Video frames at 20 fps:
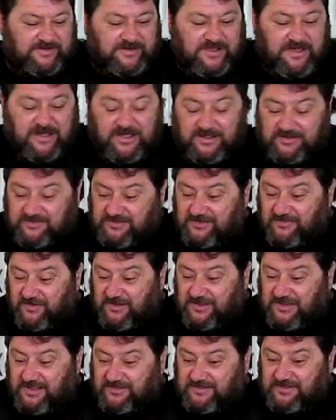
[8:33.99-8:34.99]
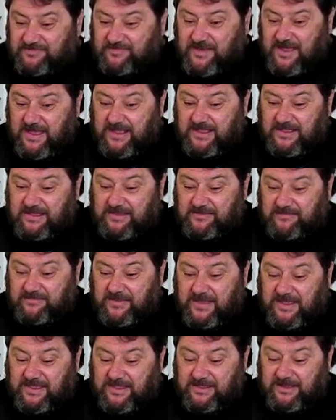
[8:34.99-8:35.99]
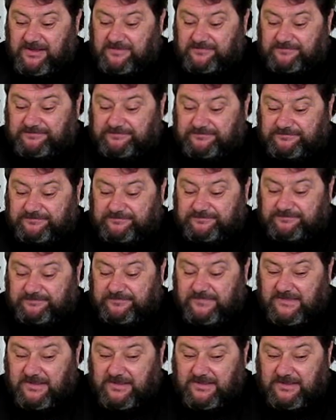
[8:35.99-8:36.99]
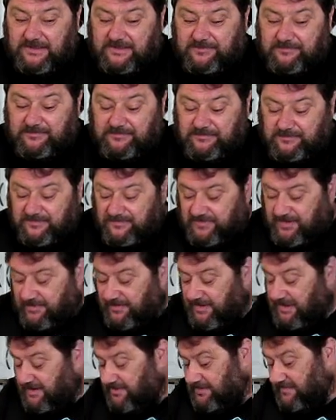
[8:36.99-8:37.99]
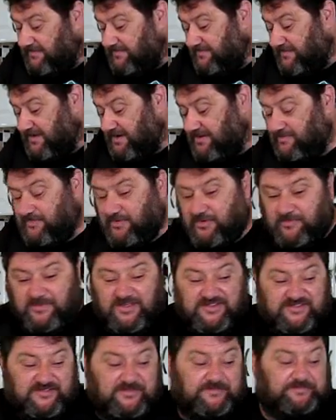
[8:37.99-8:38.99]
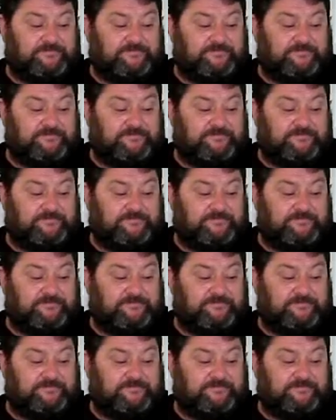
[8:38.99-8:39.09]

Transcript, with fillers: Now I'm going to see if I can get this bag back out um, without making even fucking more mess.